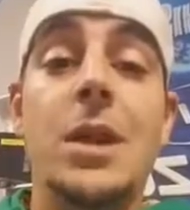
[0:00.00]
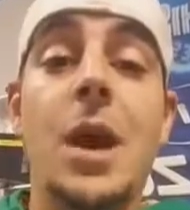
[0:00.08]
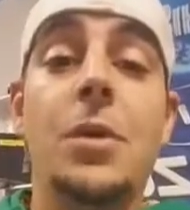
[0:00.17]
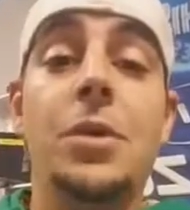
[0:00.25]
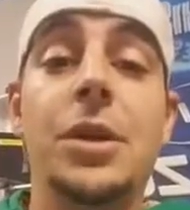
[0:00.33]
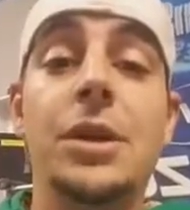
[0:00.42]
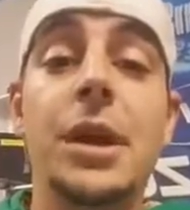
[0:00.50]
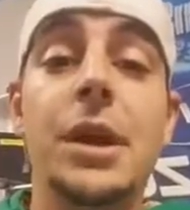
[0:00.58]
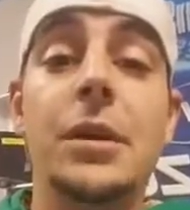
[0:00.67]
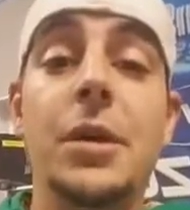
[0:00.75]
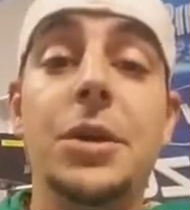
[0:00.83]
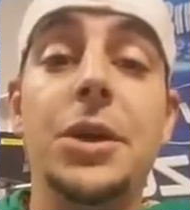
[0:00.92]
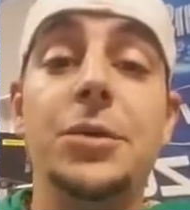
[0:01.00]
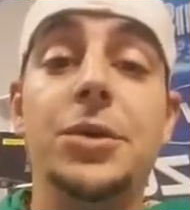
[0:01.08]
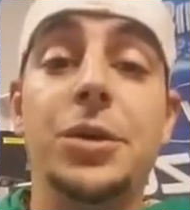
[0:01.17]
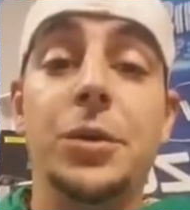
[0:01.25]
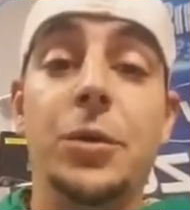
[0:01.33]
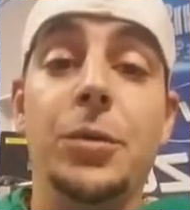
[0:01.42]
Chosen D, go to
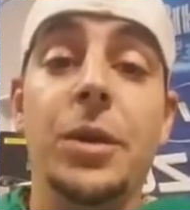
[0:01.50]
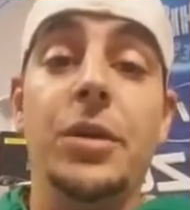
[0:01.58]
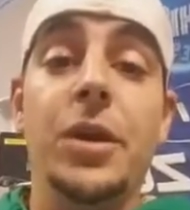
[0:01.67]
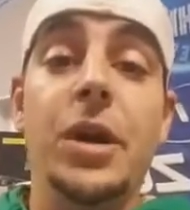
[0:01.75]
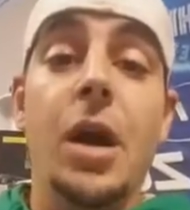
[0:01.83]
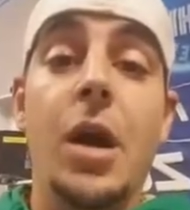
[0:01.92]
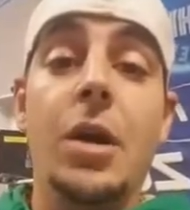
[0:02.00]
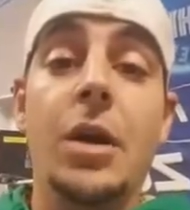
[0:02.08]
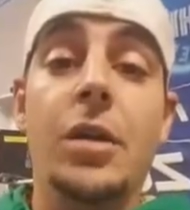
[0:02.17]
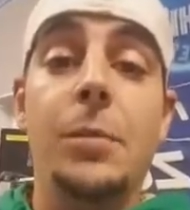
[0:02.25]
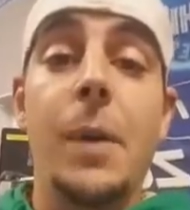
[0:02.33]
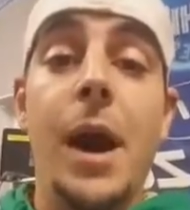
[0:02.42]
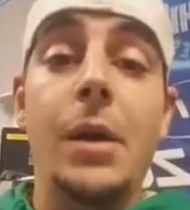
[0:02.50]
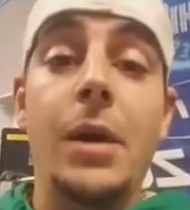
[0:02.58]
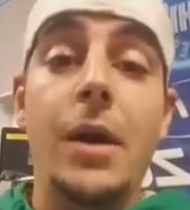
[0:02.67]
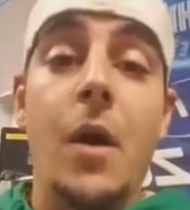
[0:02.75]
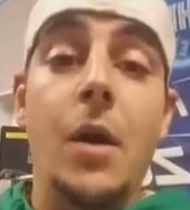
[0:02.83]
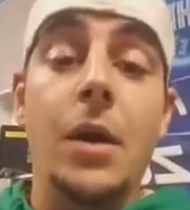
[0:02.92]
YouTube. He's a young,
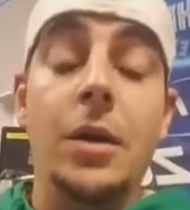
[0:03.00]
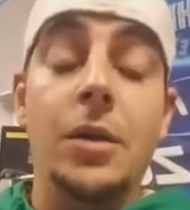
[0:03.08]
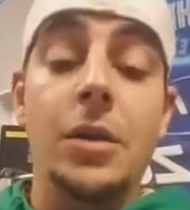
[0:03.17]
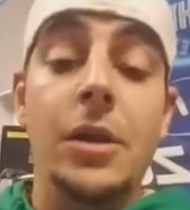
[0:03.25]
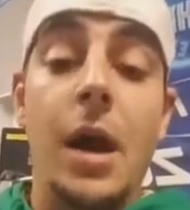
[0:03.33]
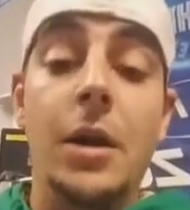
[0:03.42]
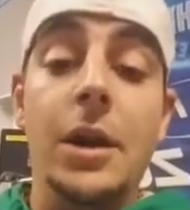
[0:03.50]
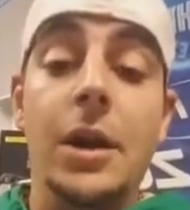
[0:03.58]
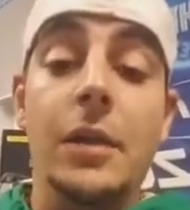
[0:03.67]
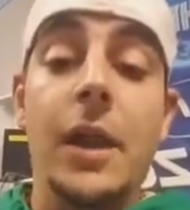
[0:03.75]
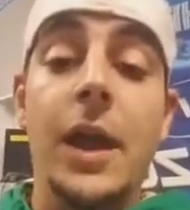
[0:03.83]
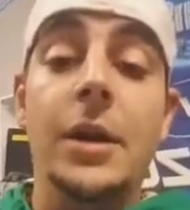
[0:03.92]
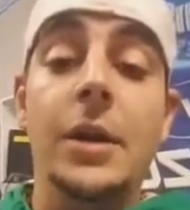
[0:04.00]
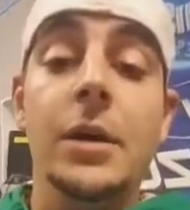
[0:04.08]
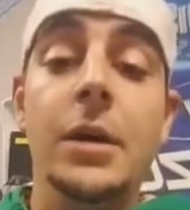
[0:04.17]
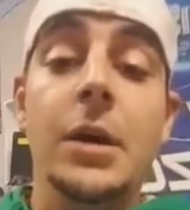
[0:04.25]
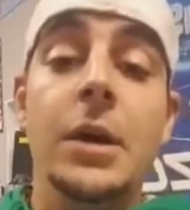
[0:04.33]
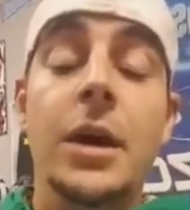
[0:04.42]
aspiring artist down in Atlanta.
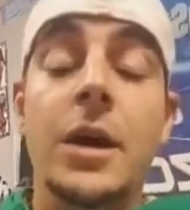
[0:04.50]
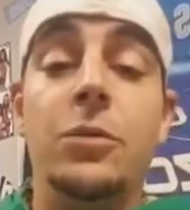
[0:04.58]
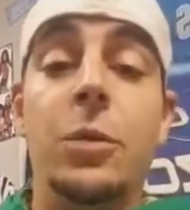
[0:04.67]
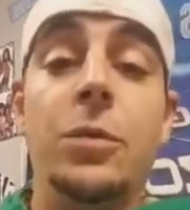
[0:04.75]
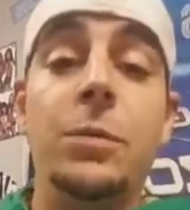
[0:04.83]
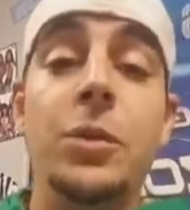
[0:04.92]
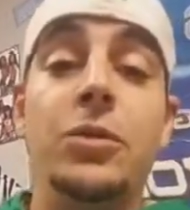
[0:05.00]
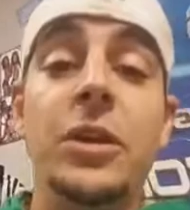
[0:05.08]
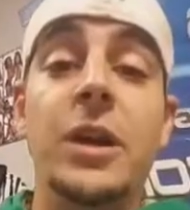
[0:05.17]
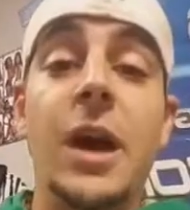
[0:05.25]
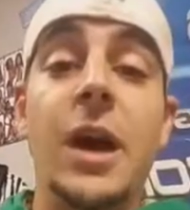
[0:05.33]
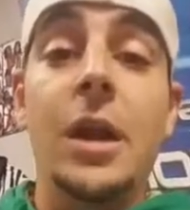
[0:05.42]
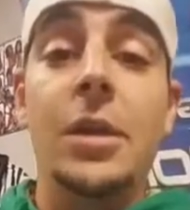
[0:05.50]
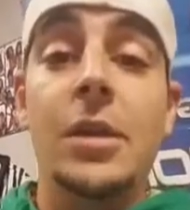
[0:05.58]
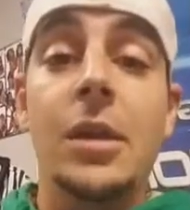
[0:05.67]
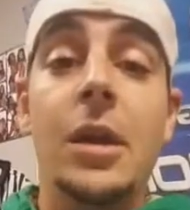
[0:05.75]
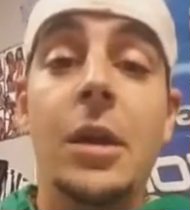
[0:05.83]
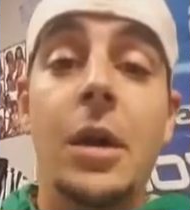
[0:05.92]
He's with Music
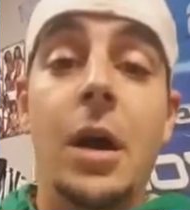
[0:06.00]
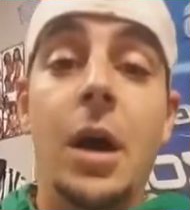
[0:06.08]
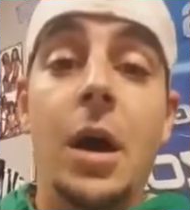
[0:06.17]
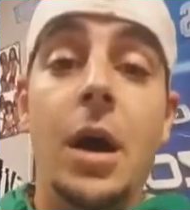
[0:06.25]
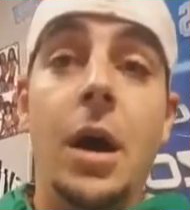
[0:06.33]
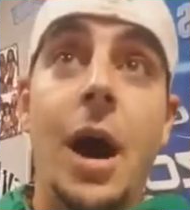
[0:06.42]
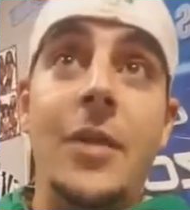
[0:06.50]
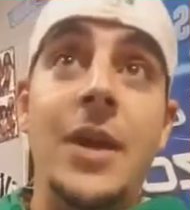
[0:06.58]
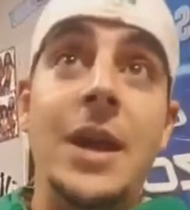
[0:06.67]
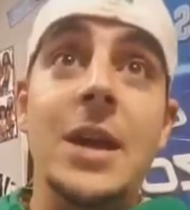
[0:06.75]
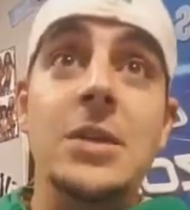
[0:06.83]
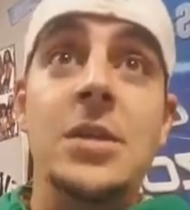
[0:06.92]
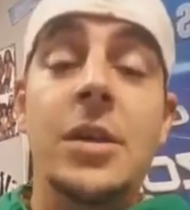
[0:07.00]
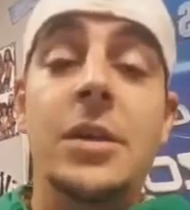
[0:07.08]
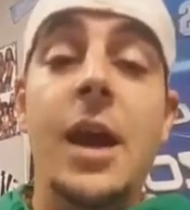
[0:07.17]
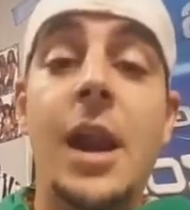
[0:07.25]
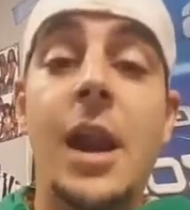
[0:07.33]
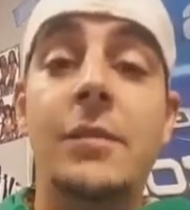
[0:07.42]
Gods. I think he
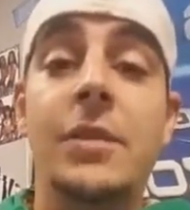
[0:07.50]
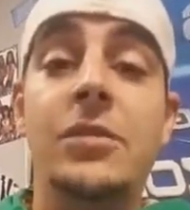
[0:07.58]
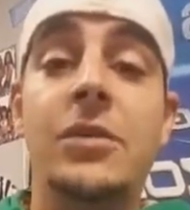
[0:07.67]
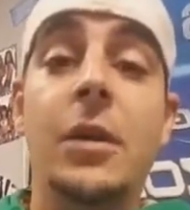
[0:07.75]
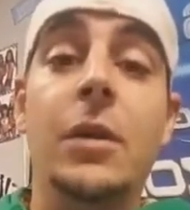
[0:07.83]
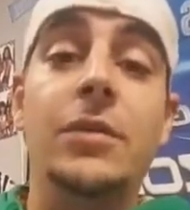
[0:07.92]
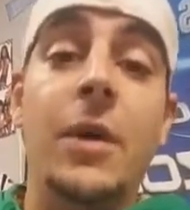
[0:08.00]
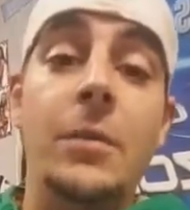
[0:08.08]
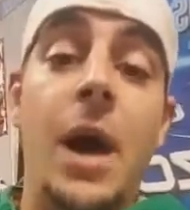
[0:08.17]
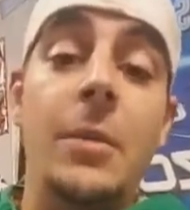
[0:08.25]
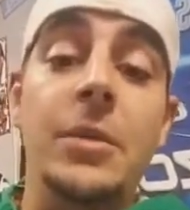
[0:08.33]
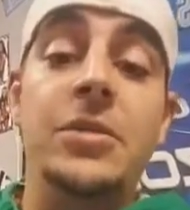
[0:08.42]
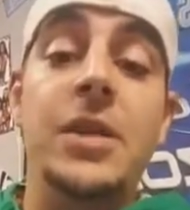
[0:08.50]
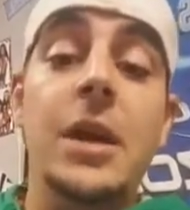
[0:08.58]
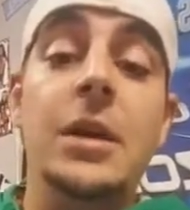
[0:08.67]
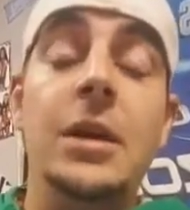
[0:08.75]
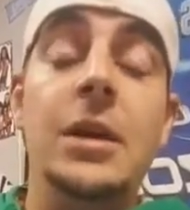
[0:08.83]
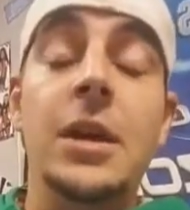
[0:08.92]
just got out of his deal, if I'm not
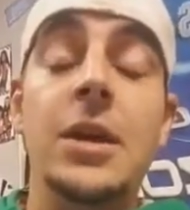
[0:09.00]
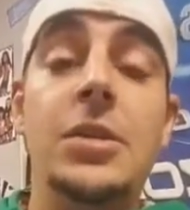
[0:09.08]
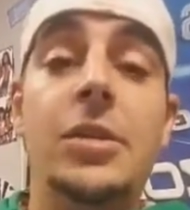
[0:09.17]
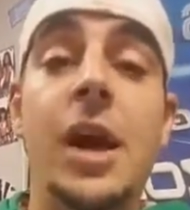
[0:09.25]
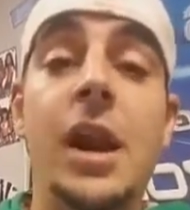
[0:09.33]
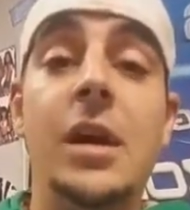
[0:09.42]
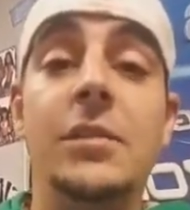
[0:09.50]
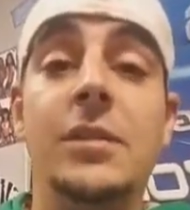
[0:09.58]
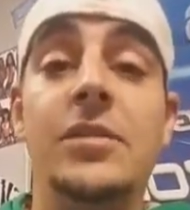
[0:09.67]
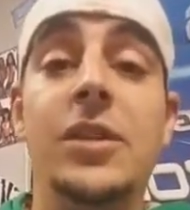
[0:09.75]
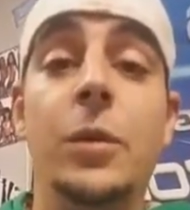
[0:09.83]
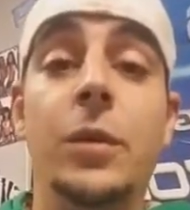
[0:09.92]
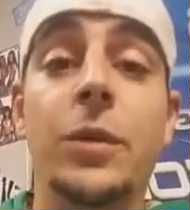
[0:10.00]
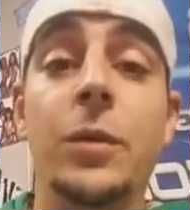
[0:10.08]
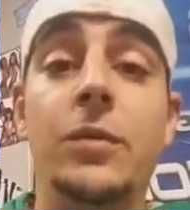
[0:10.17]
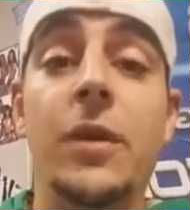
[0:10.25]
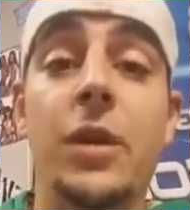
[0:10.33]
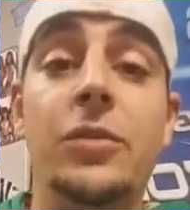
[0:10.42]
mistaken. He just got out of his deal with
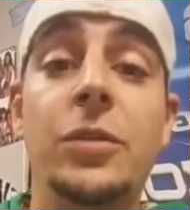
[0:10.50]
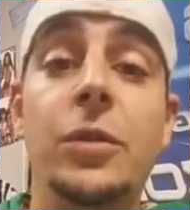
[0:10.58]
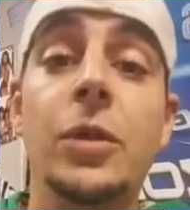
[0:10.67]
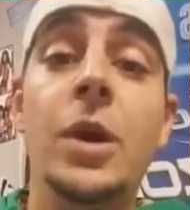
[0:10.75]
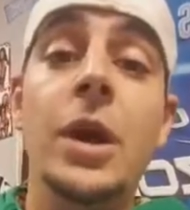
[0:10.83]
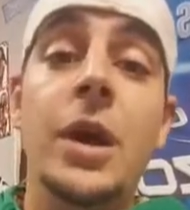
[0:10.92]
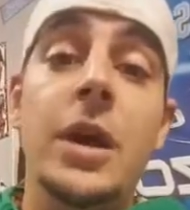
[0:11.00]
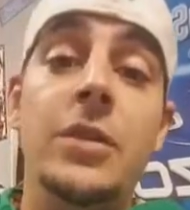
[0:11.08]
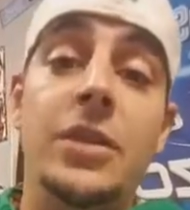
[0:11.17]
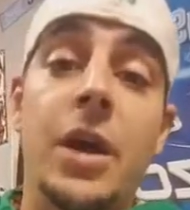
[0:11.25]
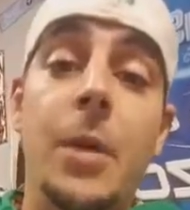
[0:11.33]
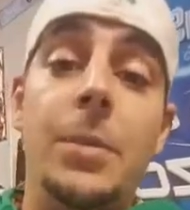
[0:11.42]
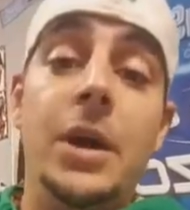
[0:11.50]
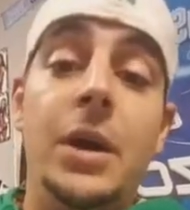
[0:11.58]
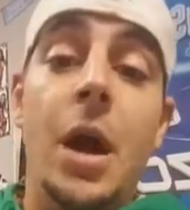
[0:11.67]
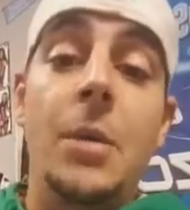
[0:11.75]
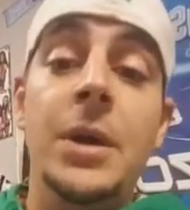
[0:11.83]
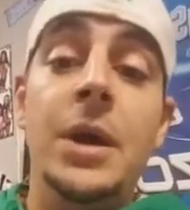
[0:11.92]
Universal. He's an
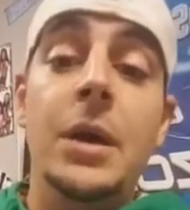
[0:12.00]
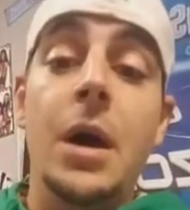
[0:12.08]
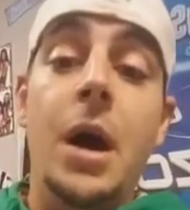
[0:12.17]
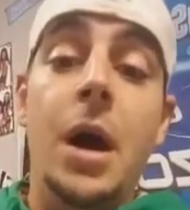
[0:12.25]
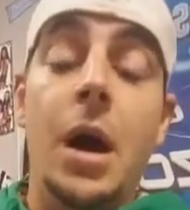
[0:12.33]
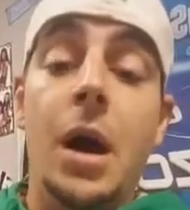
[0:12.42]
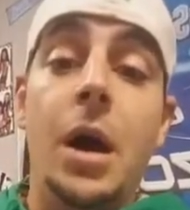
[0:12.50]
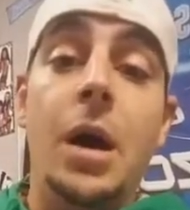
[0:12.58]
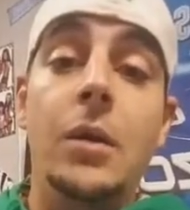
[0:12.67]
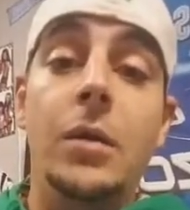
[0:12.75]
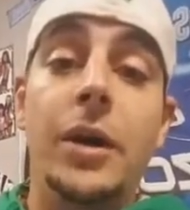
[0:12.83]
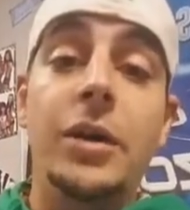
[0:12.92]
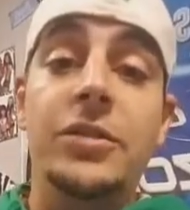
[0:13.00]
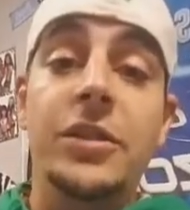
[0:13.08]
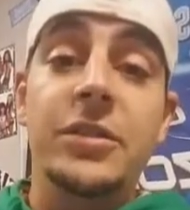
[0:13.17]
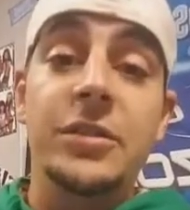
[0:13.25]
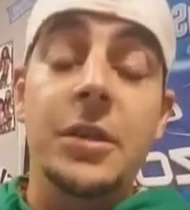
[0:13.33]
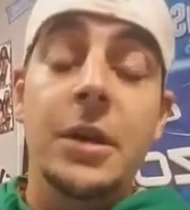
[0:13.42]
up-and-coming
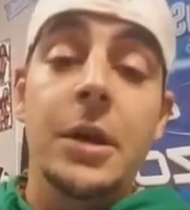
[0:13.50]
lyricist